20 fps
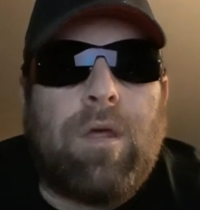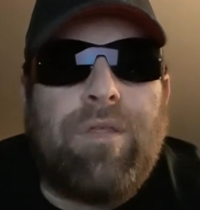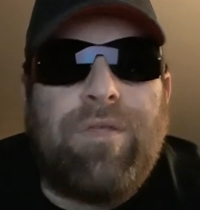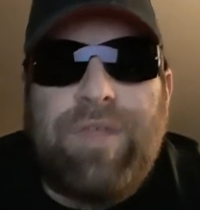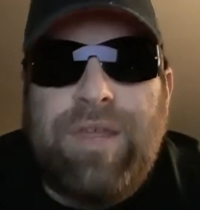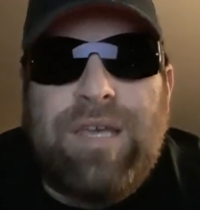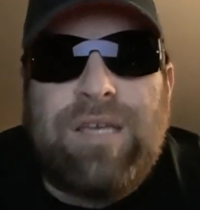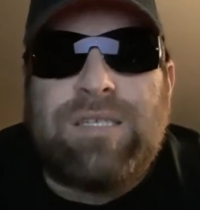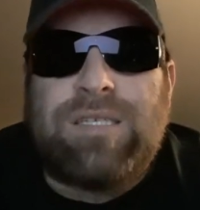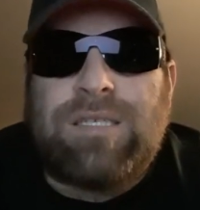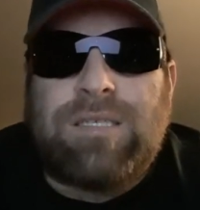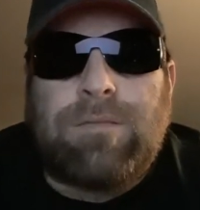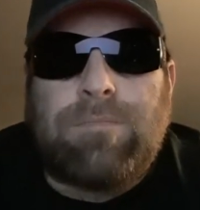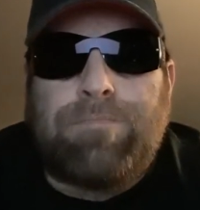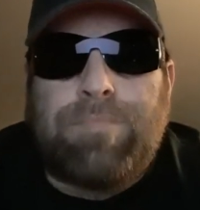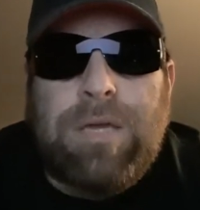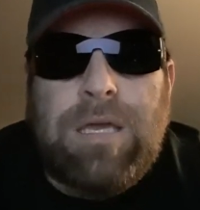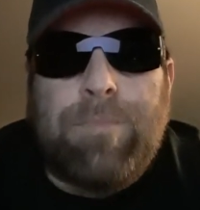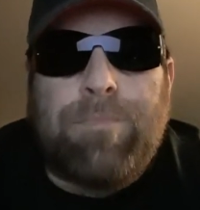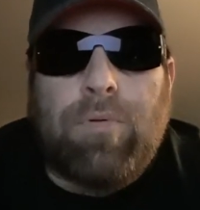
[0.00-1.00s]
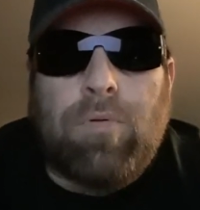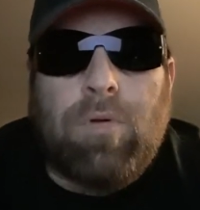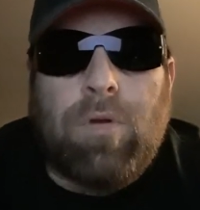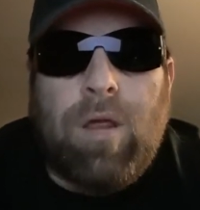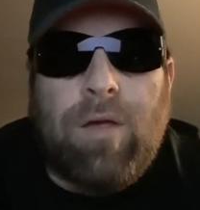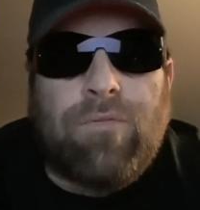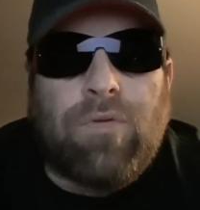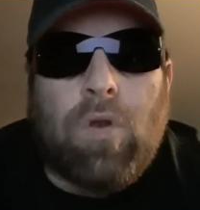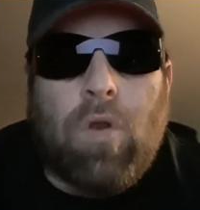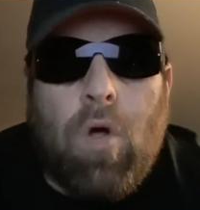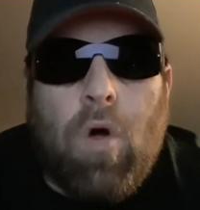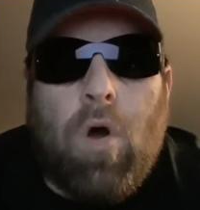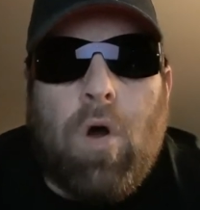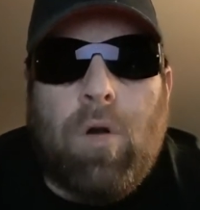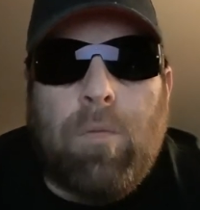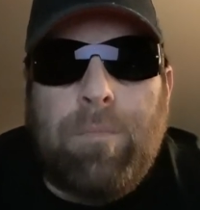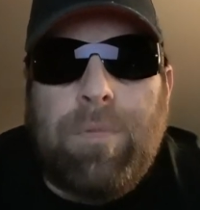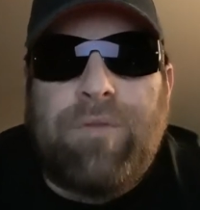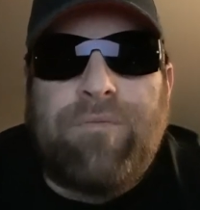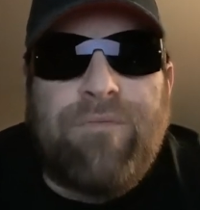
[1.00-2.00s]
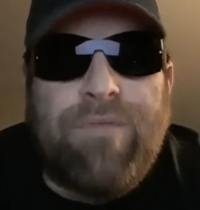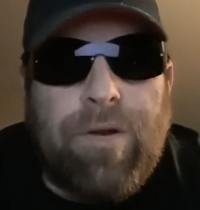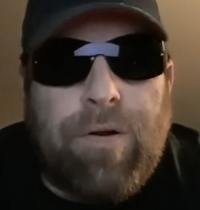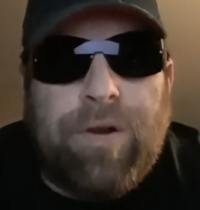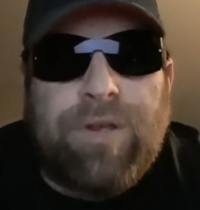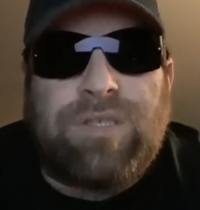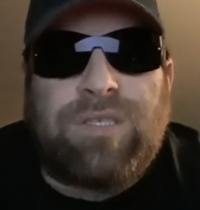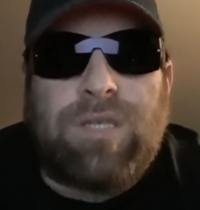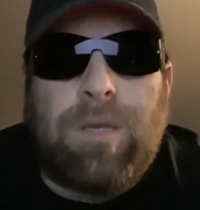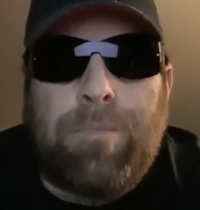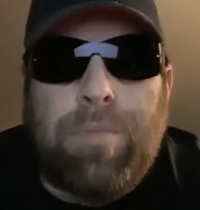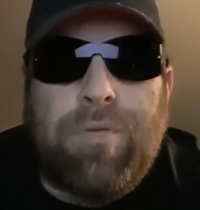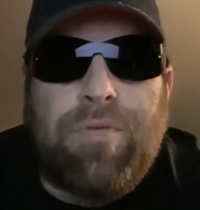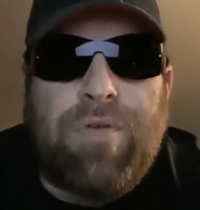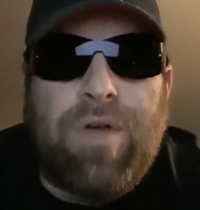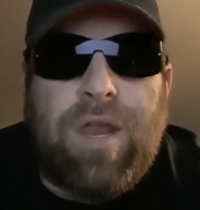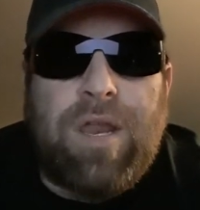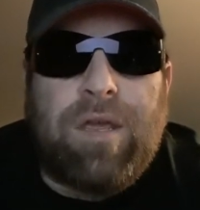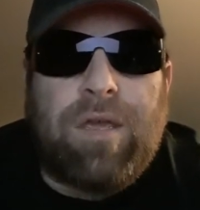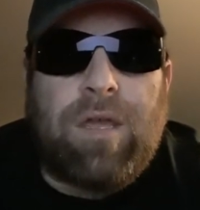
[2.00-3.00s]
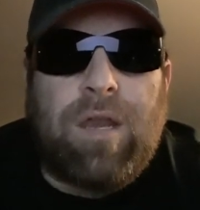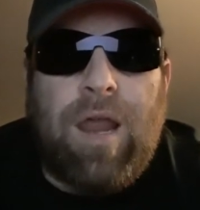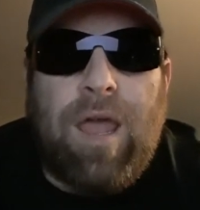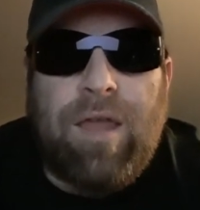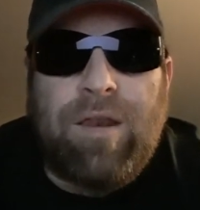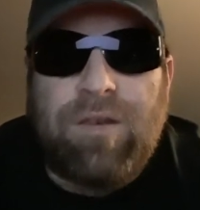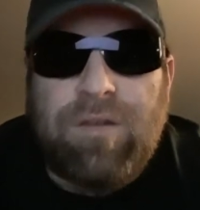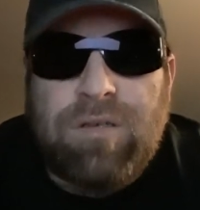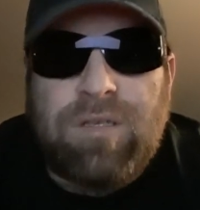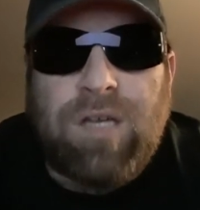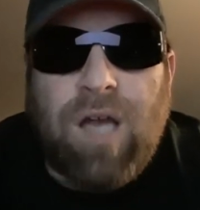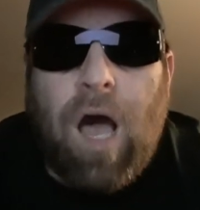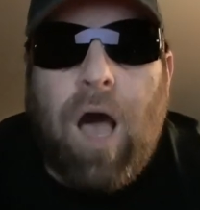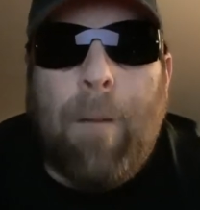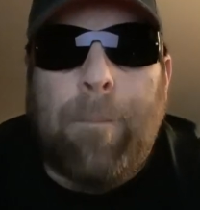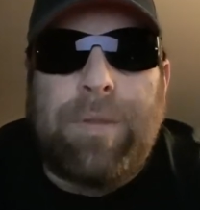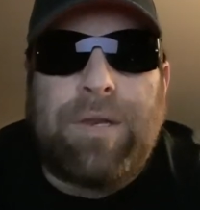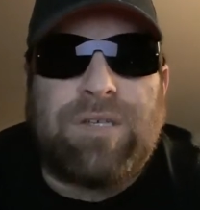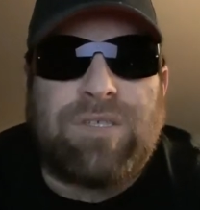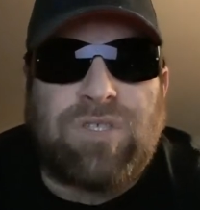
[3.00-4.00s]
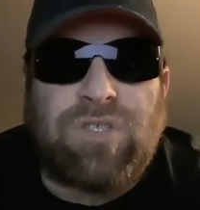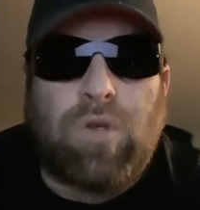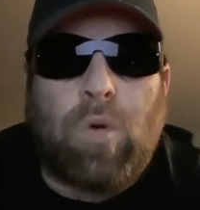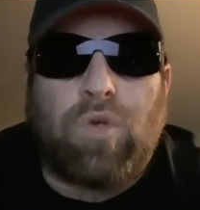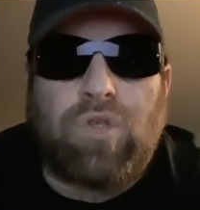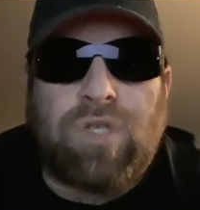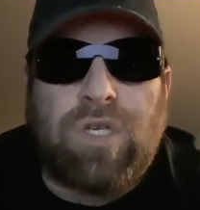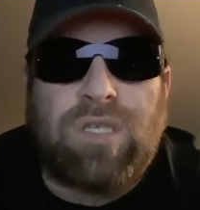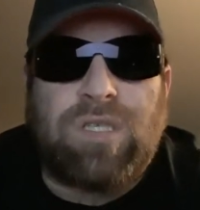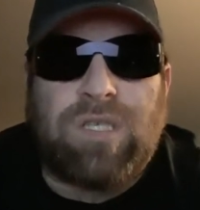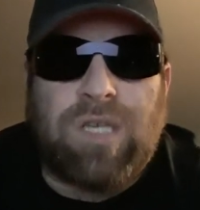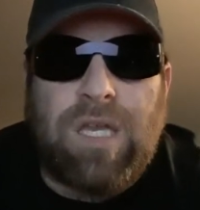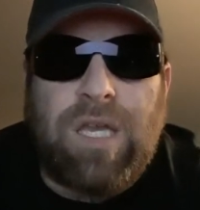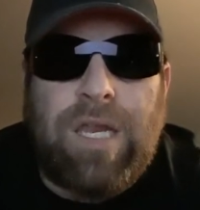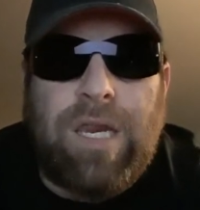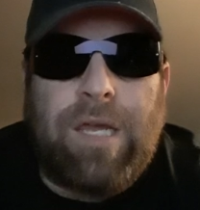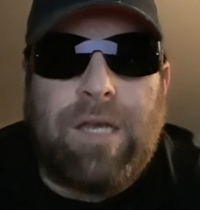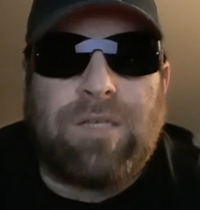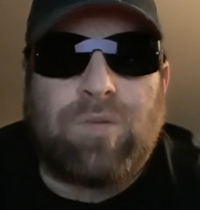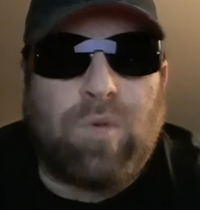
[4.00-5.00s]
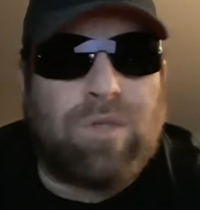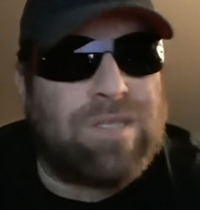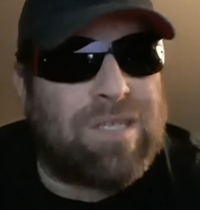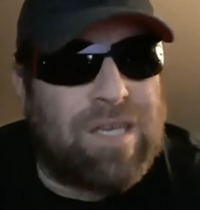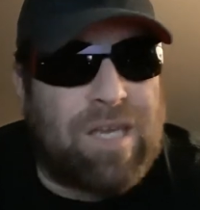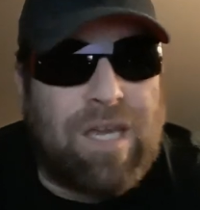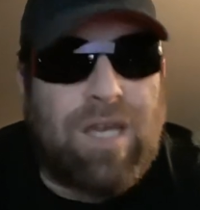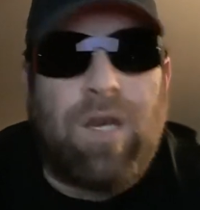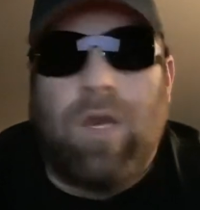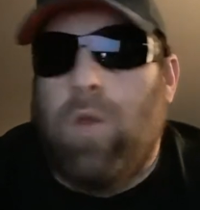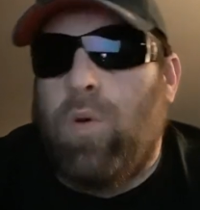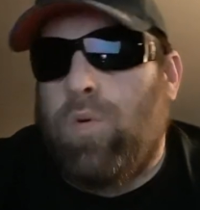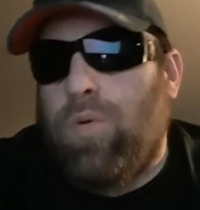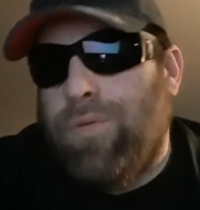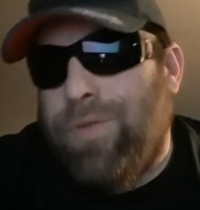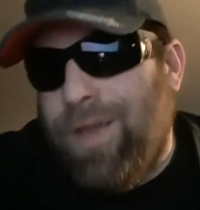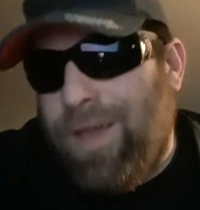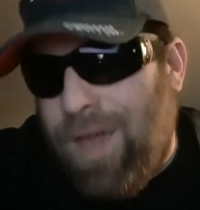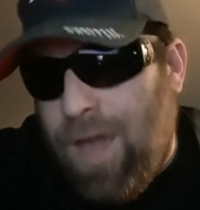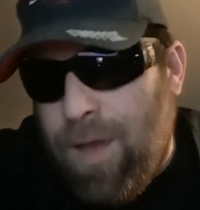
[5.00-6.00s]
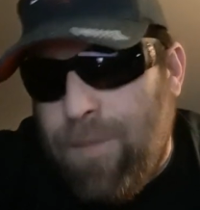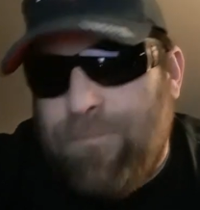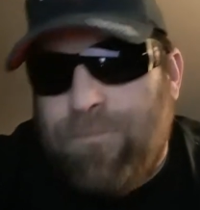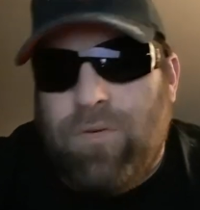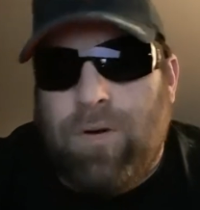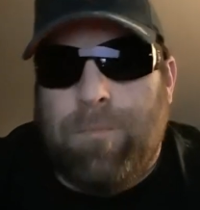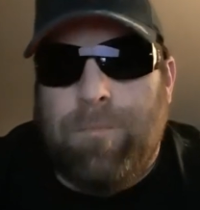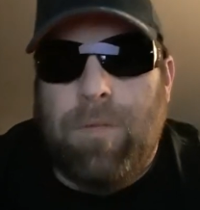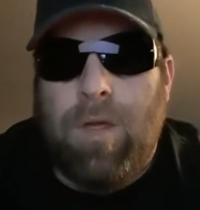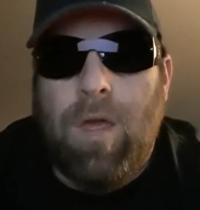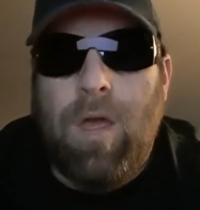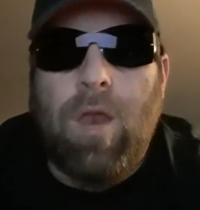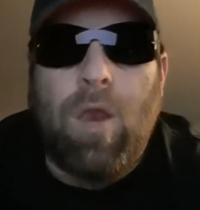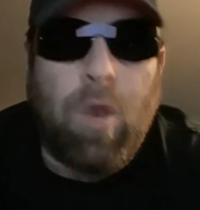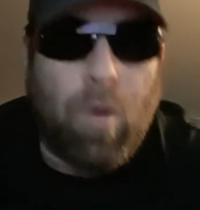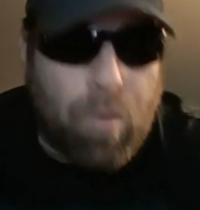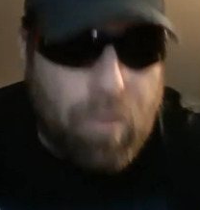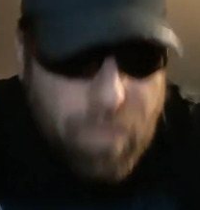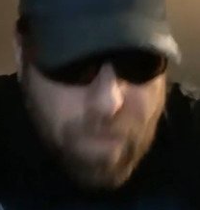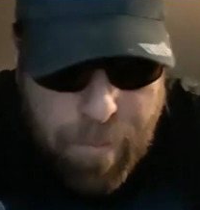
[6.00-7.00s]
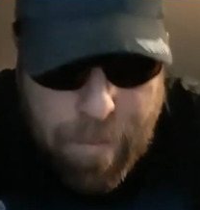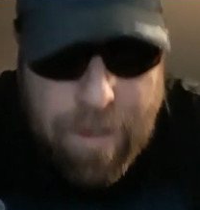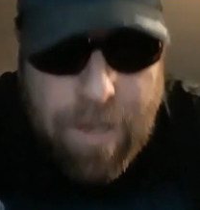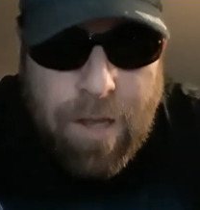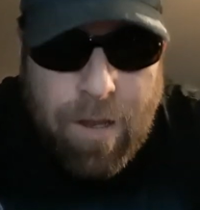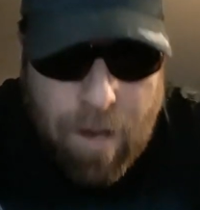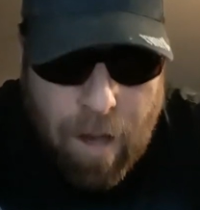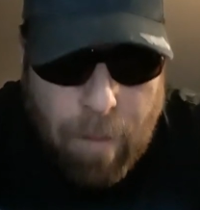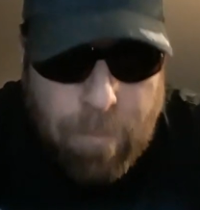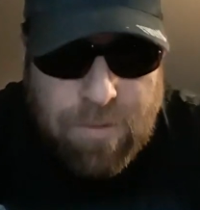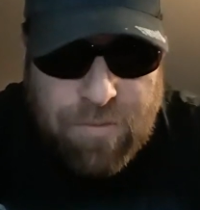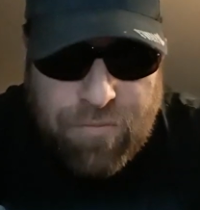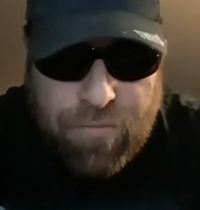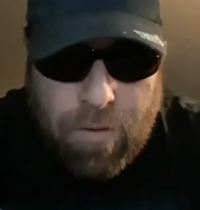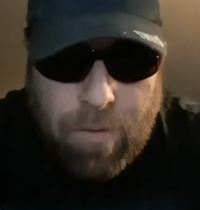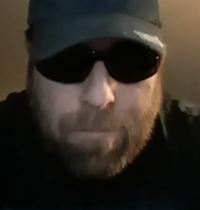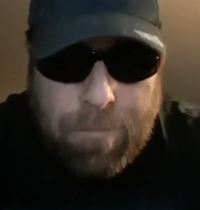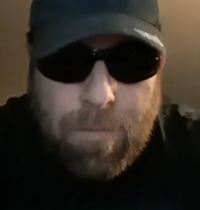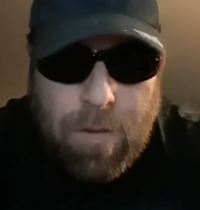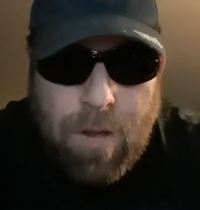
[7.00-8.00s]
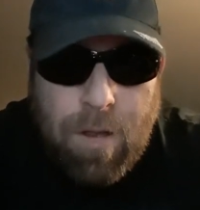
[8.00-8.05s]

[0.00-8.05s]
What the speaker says: These people have long been very sympathetic and had communist socialist leanings. Once again, look where they came from. Look where the media comes from.